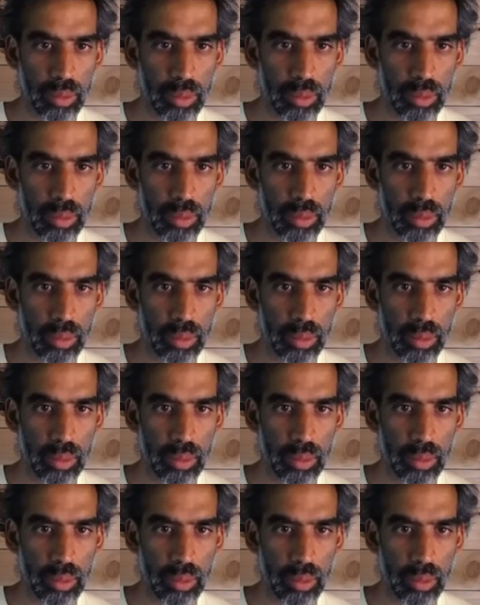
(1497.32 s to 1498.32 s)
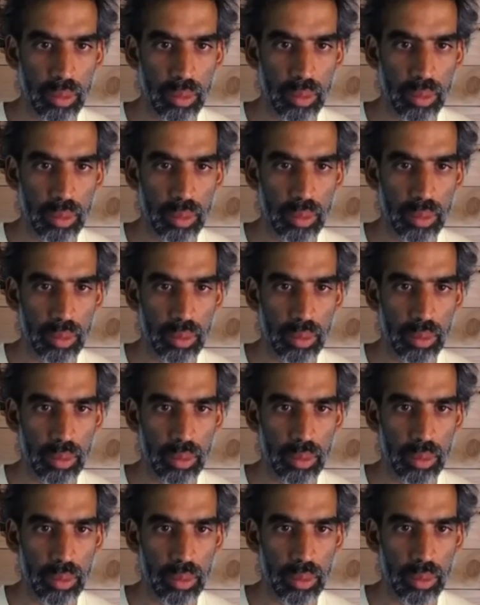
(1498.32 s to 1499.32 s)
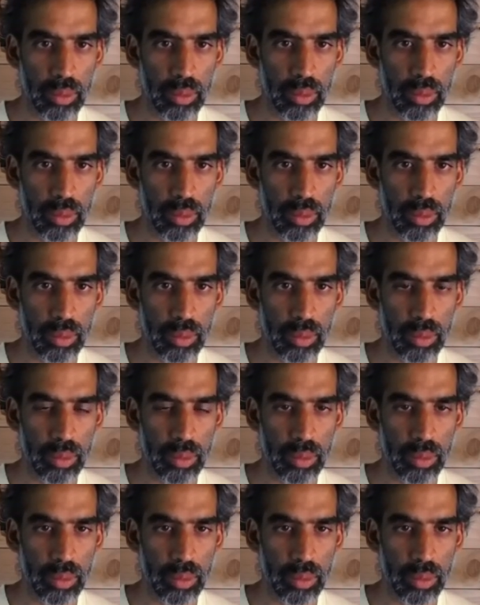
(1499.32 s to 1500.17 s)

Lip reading: (not speaking)